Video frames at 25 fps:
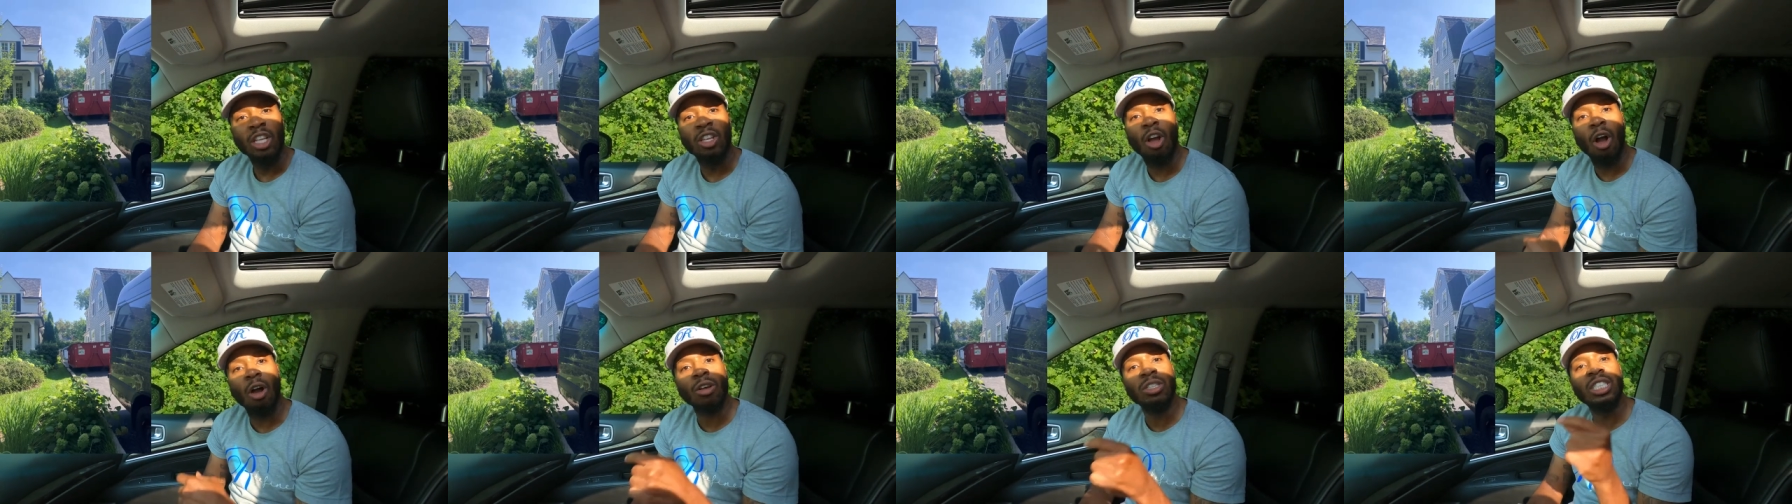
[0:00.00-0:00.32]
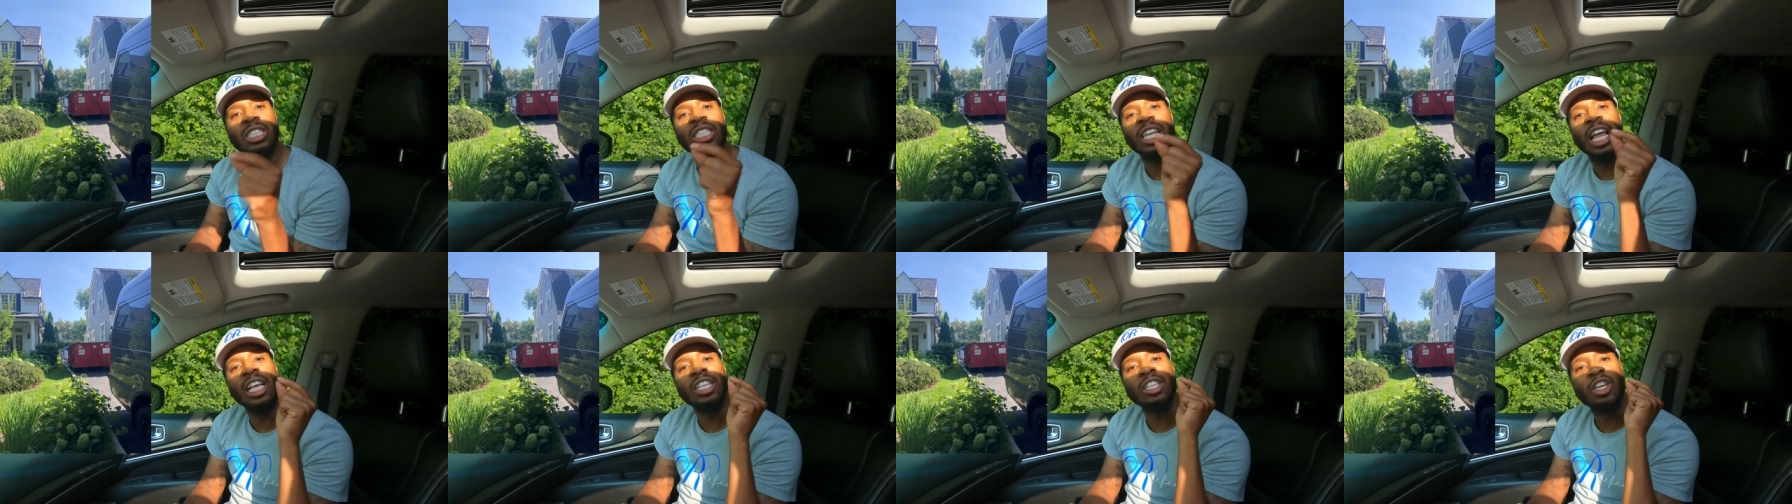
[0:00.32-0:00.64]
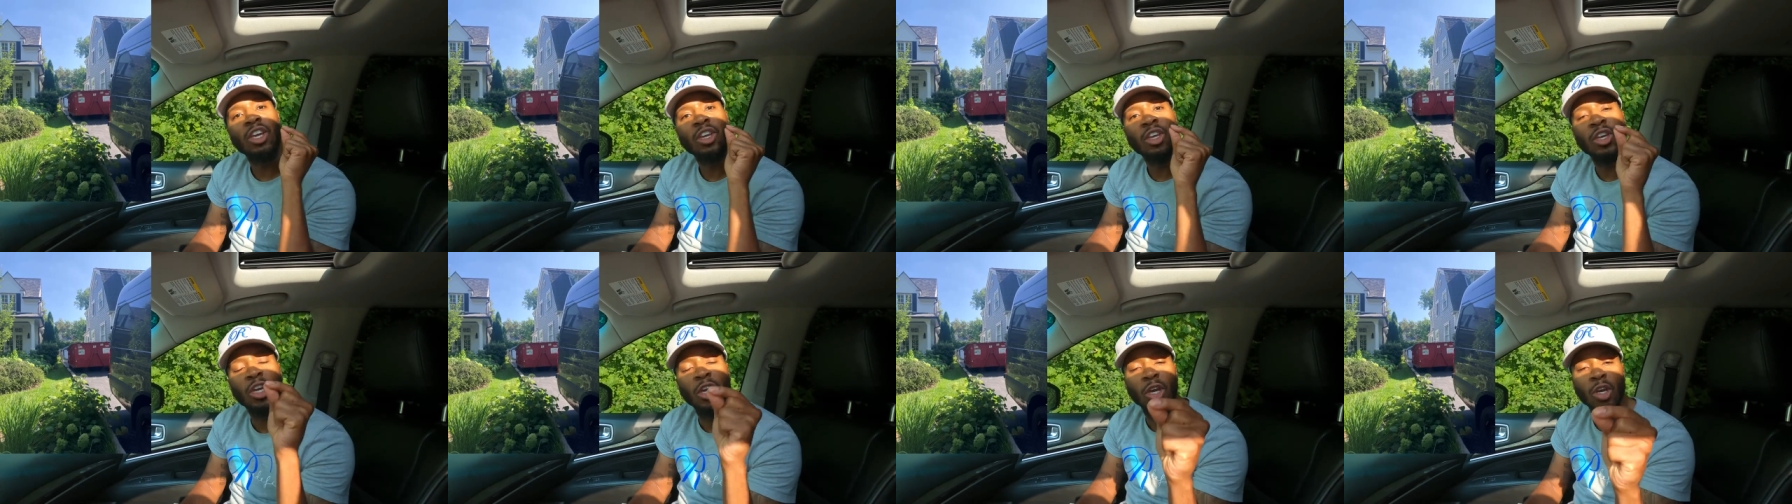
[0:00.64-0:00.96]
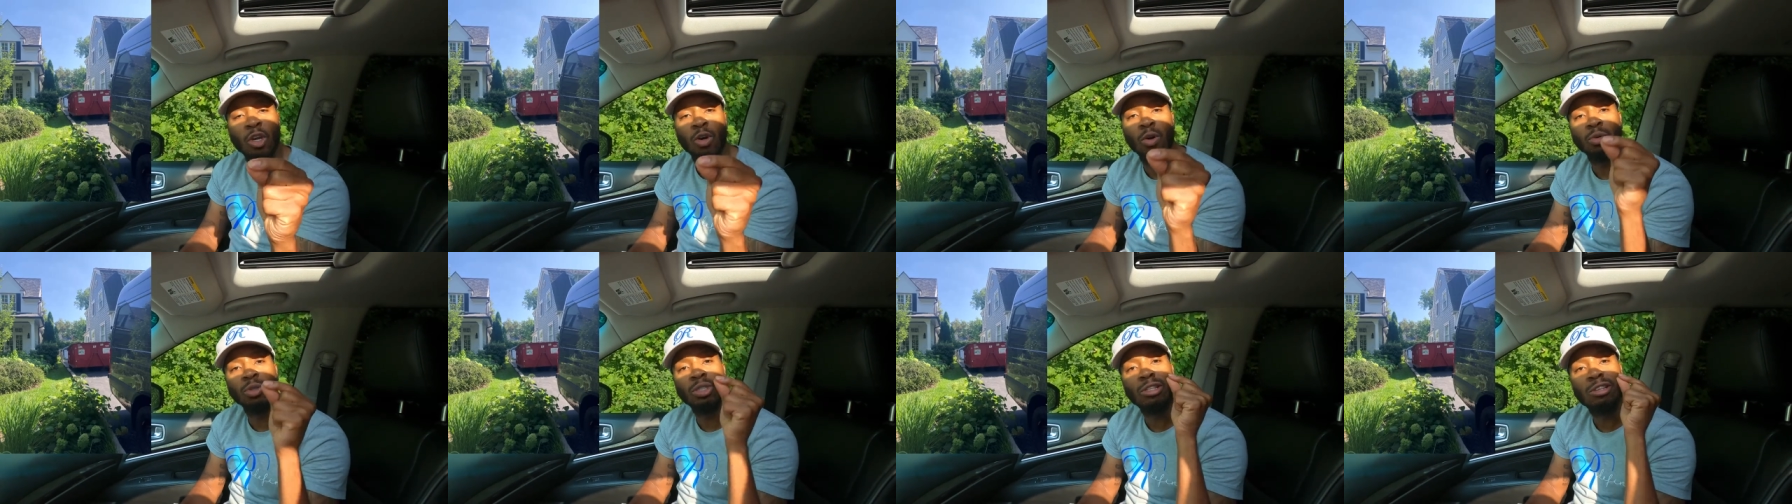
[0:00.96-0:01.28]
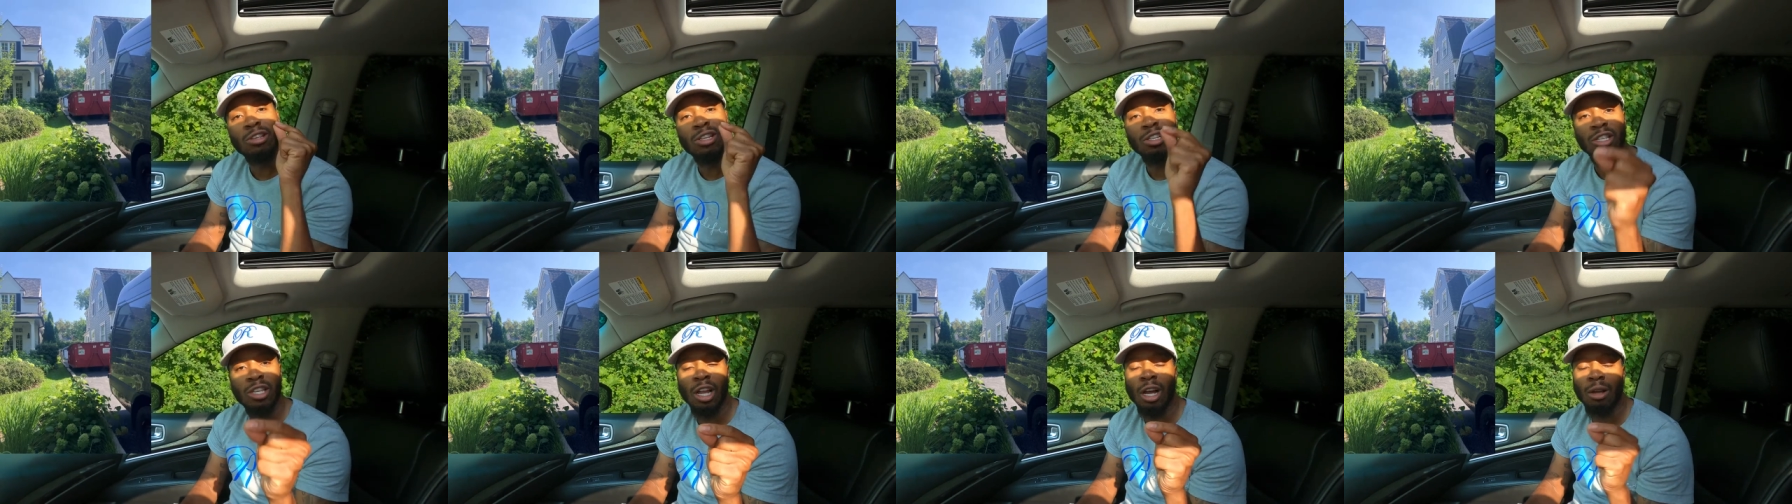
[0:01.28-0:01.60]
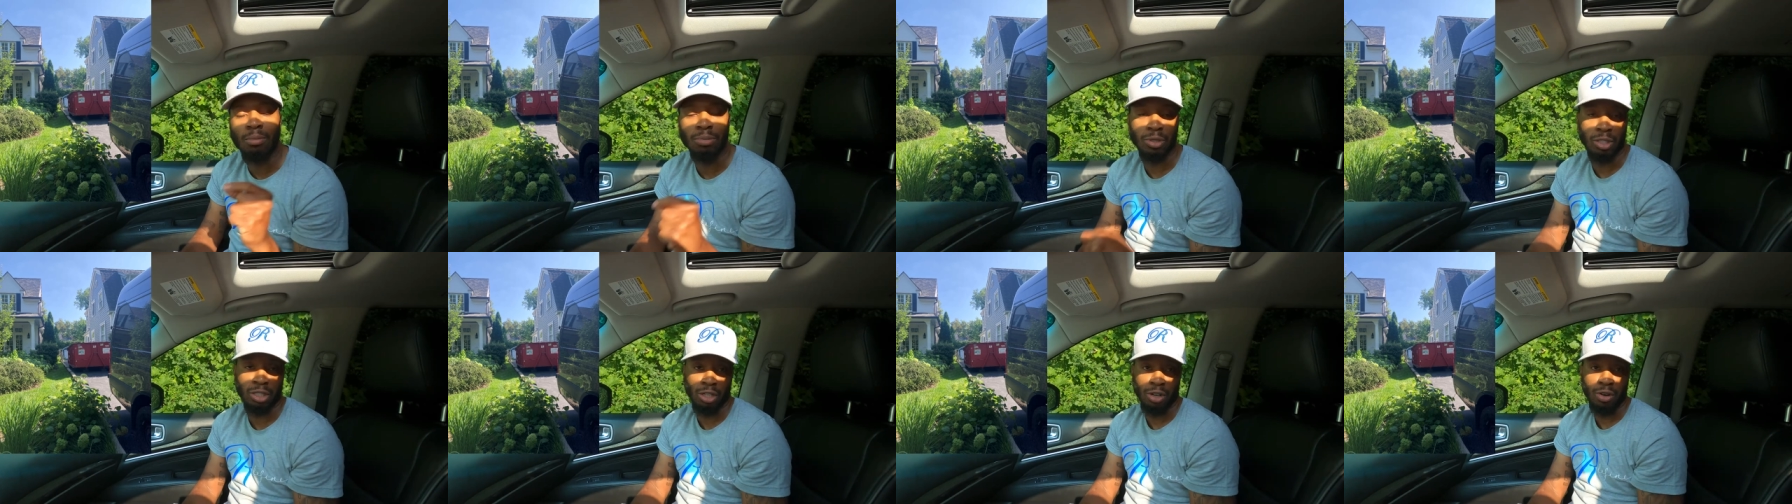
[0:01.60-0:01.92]
Y'all see that huge
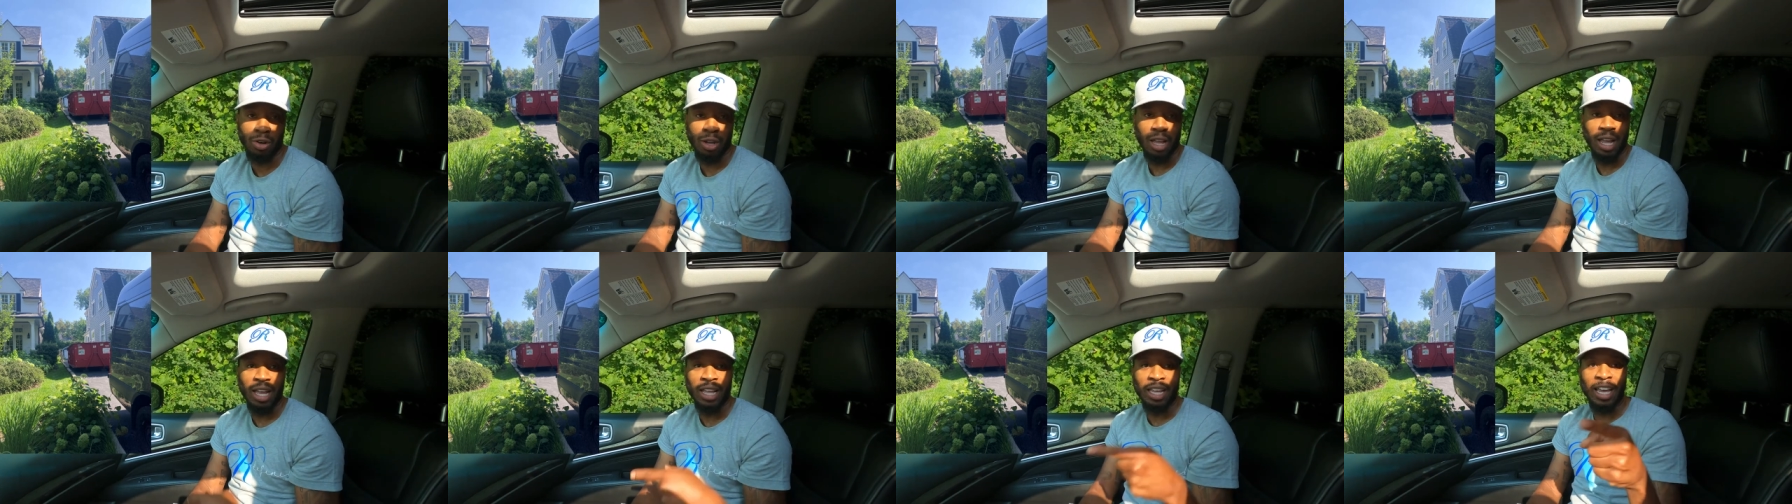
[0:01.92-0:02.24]
dumpster.